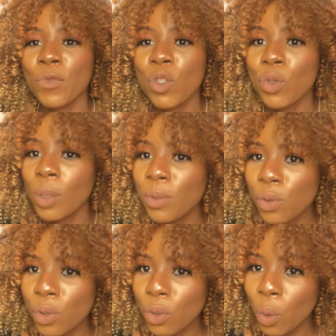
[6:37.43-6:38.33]
subtle
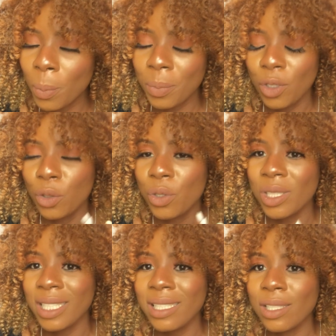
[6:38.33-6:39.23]
soap. You're not
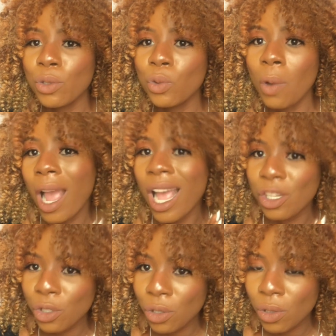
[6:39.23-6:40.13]
using anything too
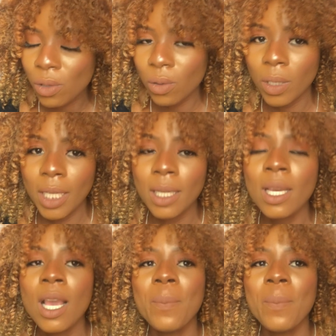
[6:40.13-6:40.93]
harsh, okay?